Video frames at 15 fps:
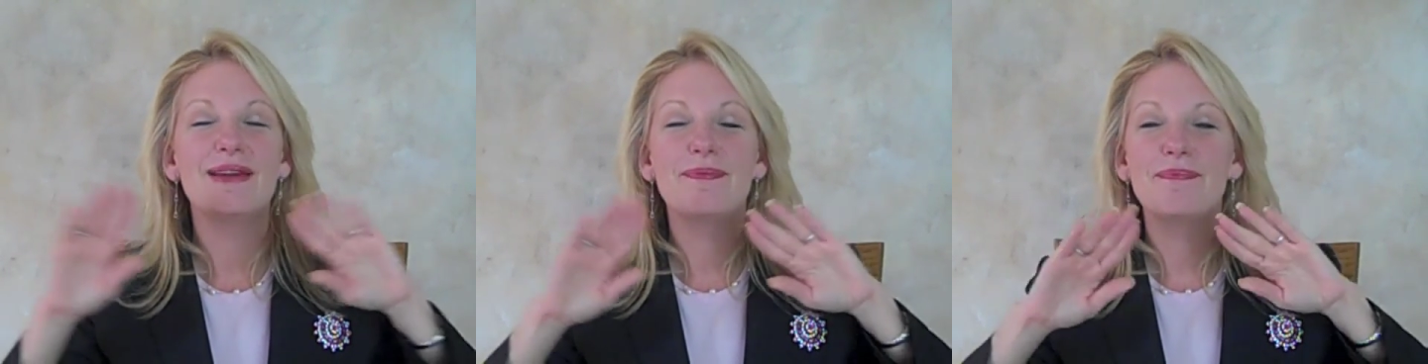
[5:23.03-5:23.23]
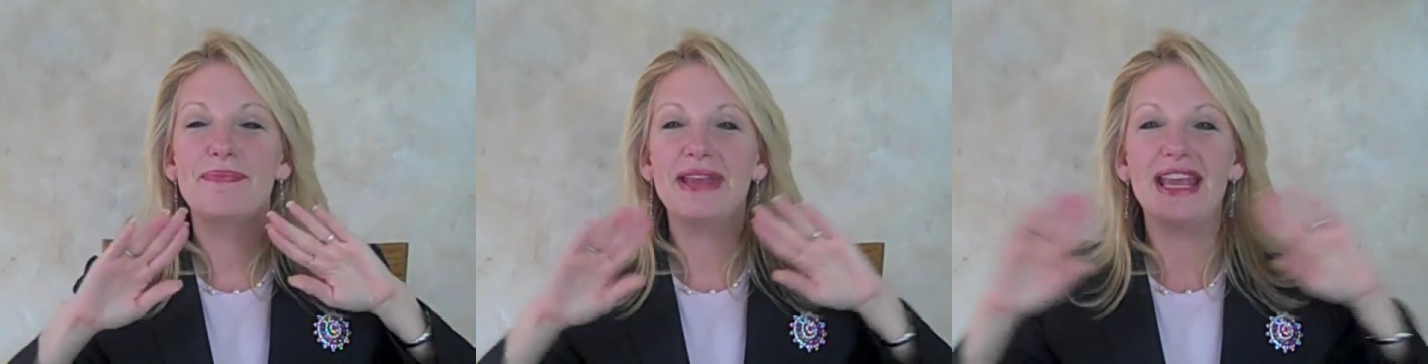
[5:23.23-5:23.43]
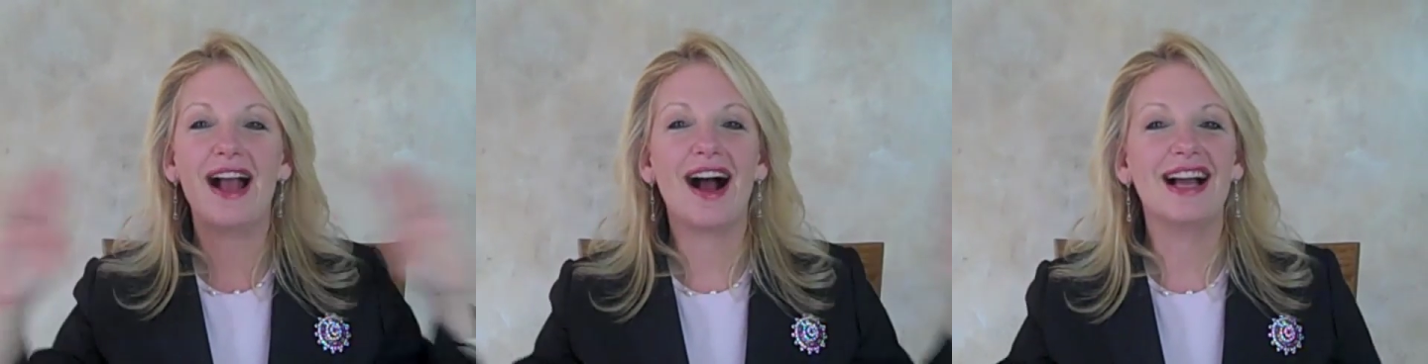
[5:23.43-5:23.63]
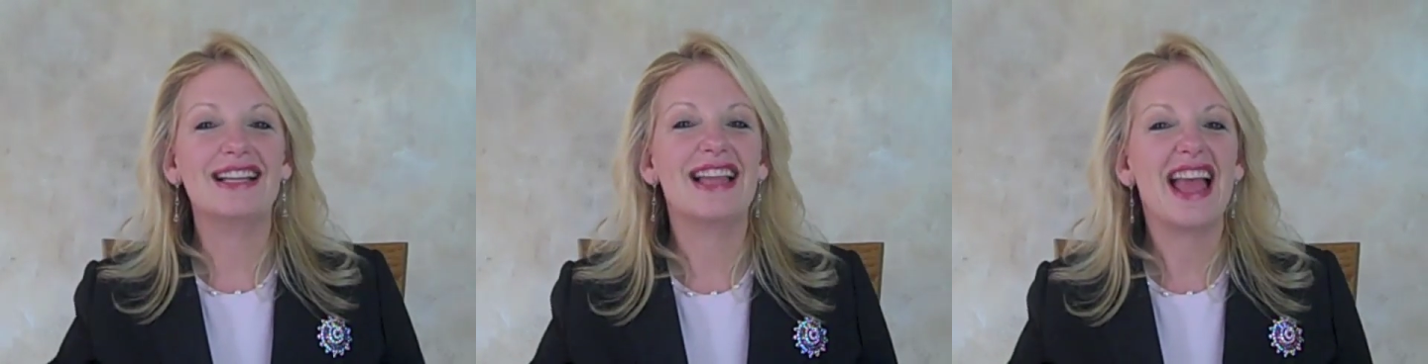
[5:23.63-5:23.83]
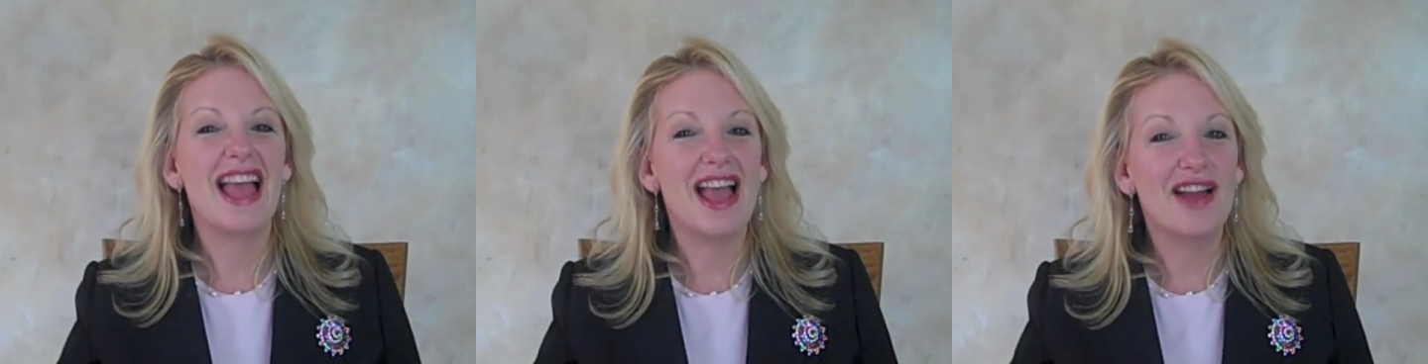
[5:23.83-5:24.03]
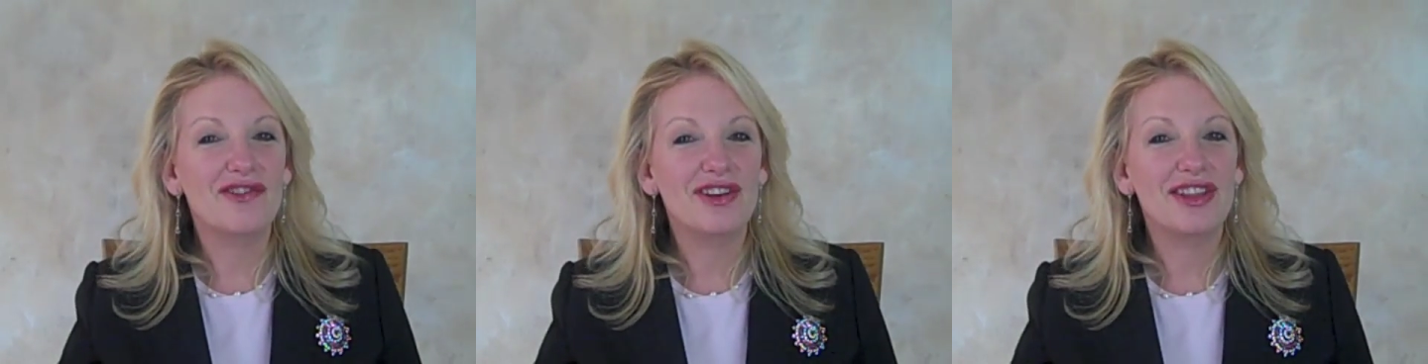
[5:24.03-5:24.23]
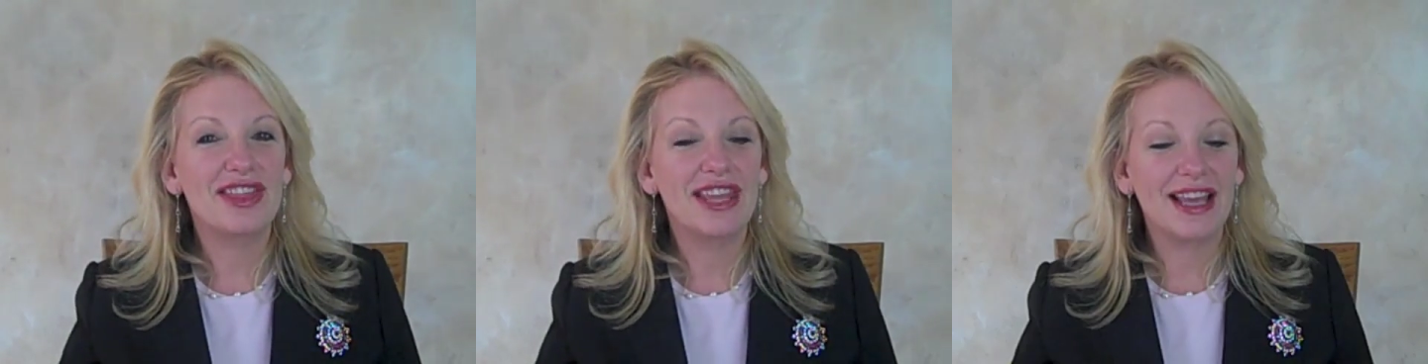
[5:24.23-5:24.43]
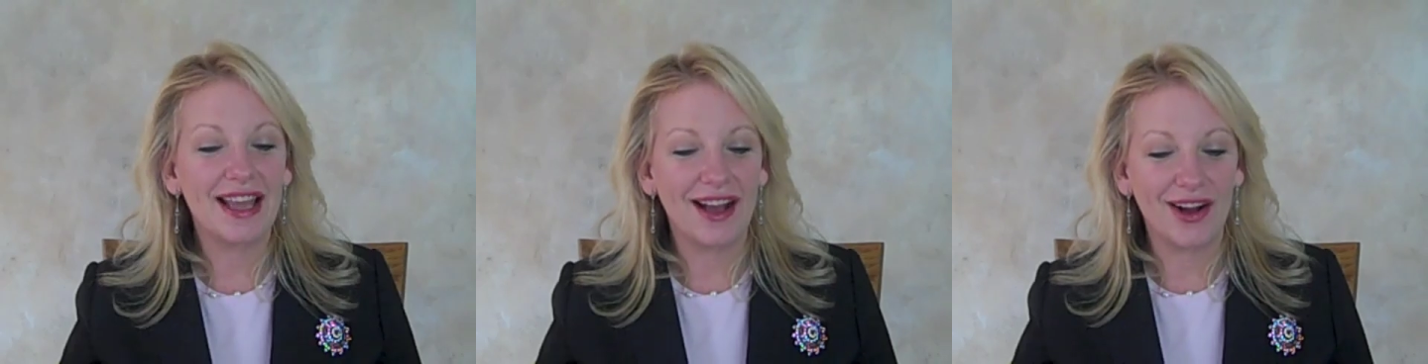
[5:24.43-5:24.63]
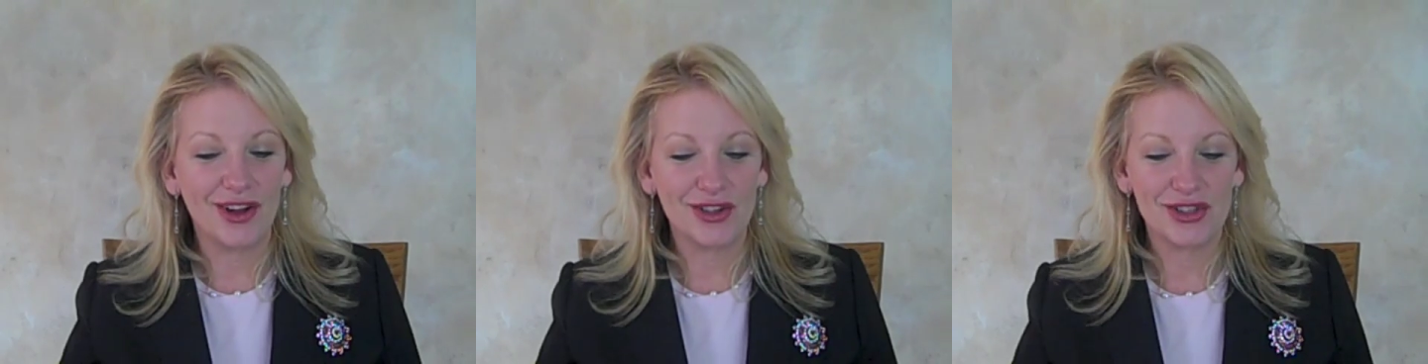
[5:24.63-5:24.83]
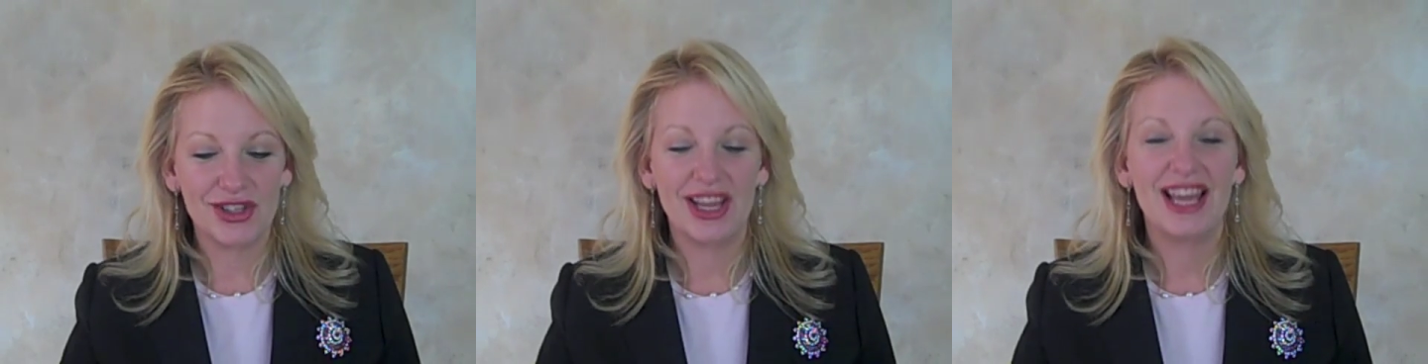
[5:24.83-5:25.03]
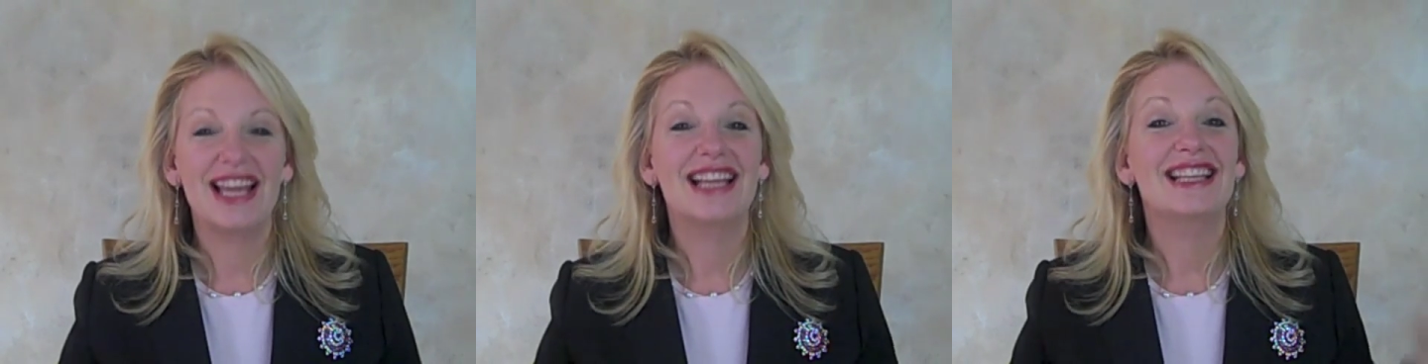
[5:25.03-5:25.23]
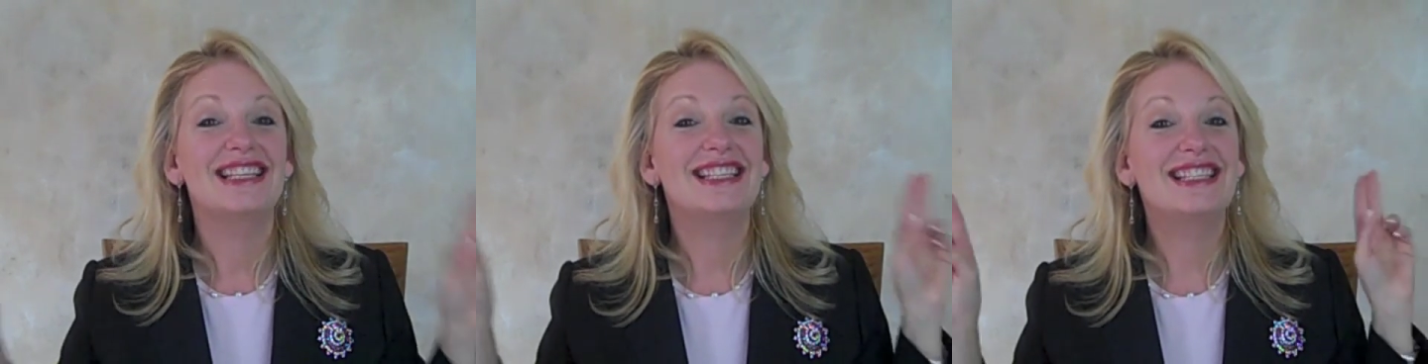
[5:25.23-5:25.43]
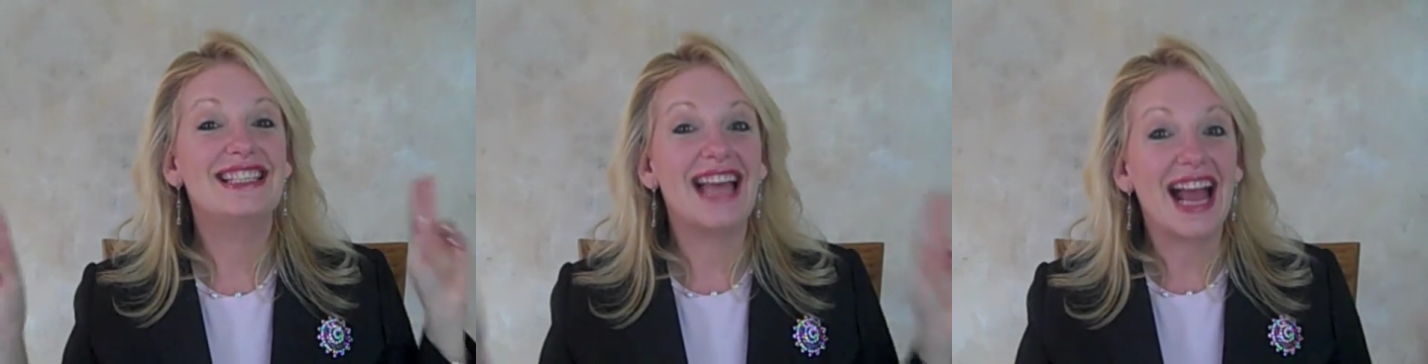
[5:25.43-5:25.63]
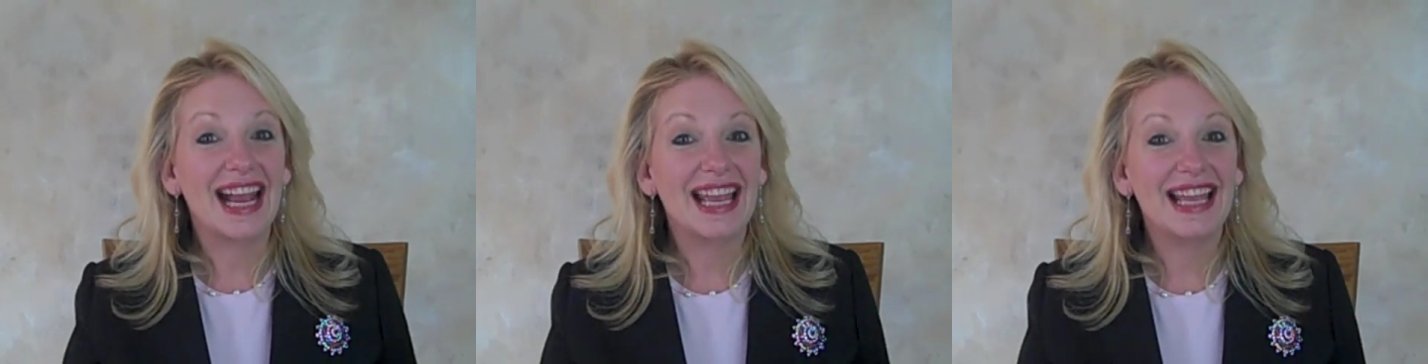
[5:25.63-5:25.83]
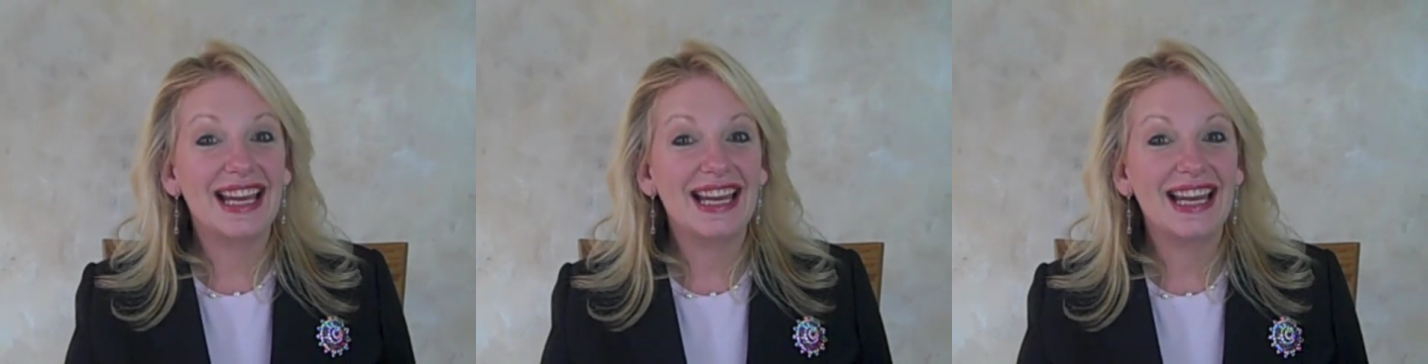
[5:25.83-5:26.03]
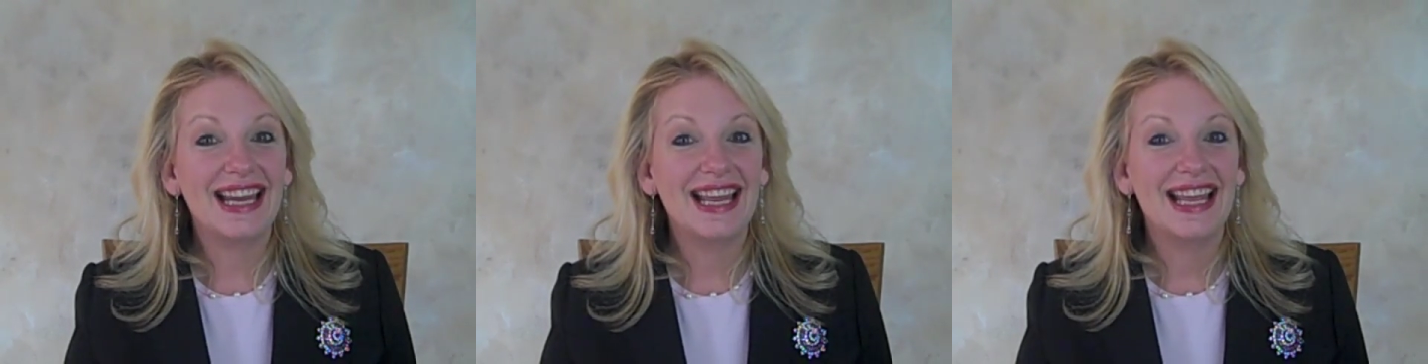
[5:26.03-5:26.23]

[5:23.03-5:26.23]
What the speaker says: Beyond everything else. Second,